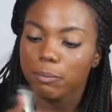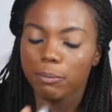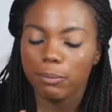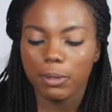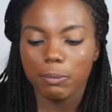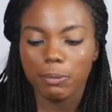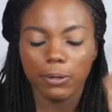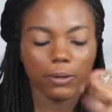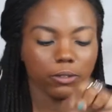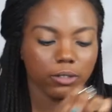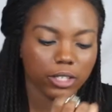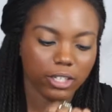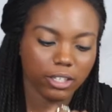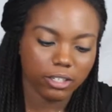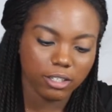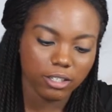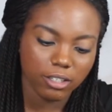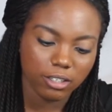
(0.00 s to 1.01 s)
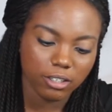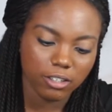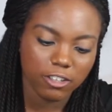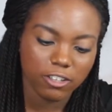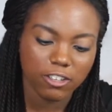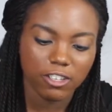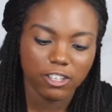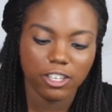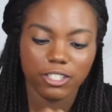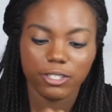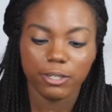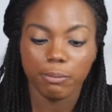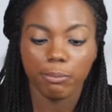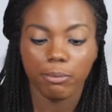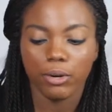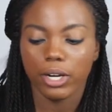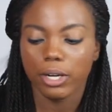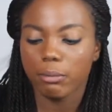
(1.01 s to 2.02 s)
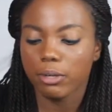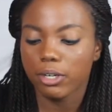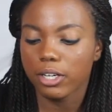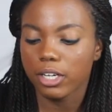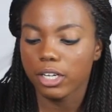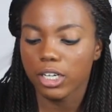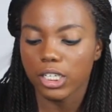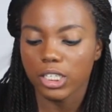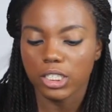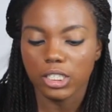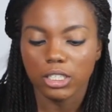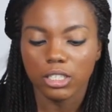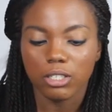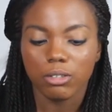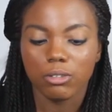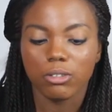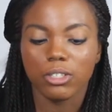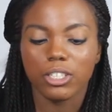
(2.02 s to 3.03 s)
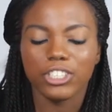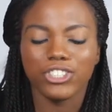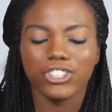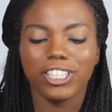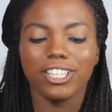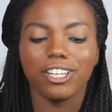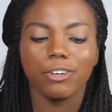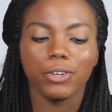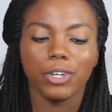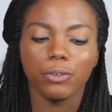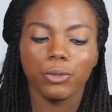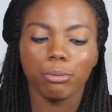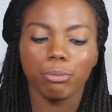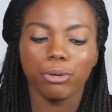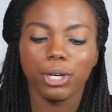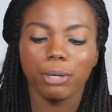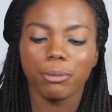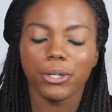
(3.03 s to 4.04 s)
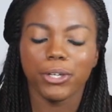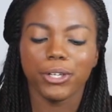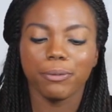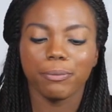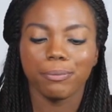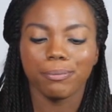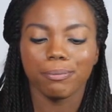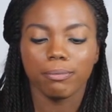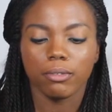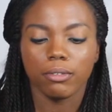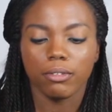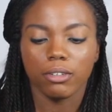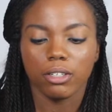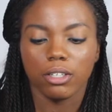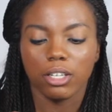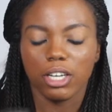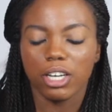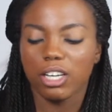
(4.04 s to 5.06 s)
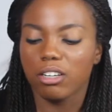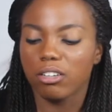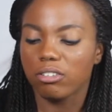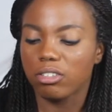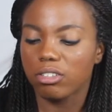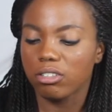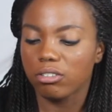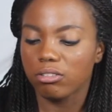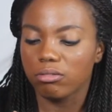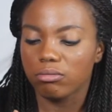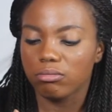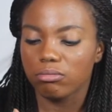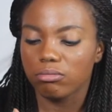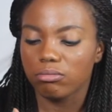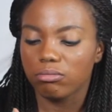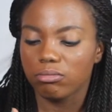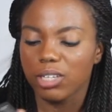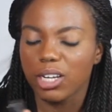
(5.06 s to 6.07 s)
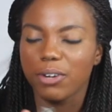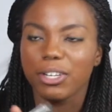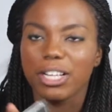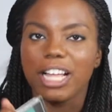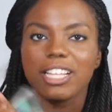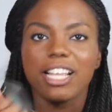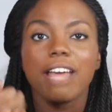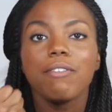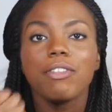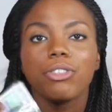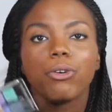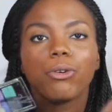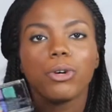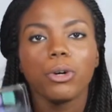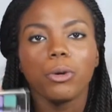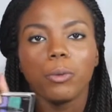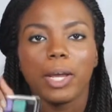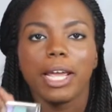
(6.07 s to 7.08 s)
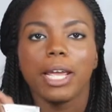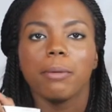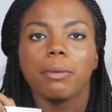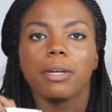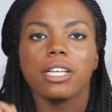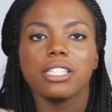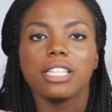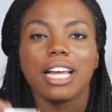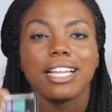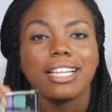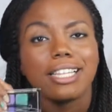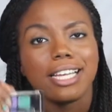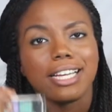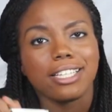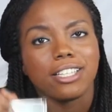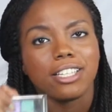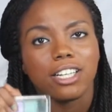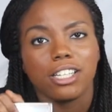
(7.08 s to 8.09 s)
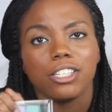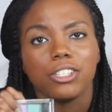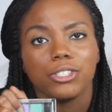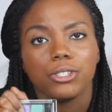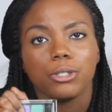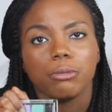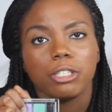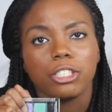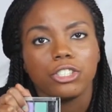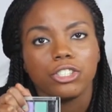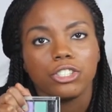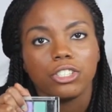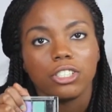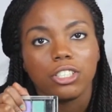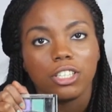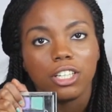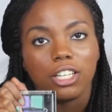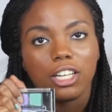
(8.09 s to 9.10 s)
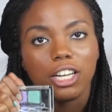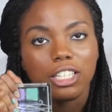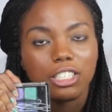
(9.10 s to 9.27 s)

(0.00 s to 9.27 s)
I mean, maybe I'll like get some primer. Well, I tried it already with primer. I don't know. I haven't thrown it away because I like the colors so much.